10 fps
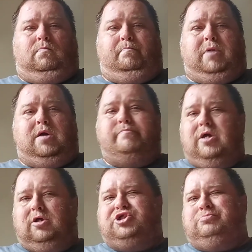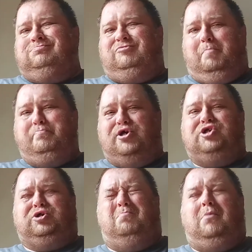maybe it's the
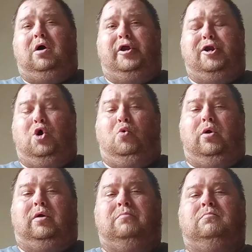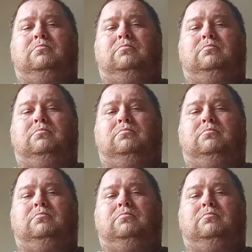peace of mind knowing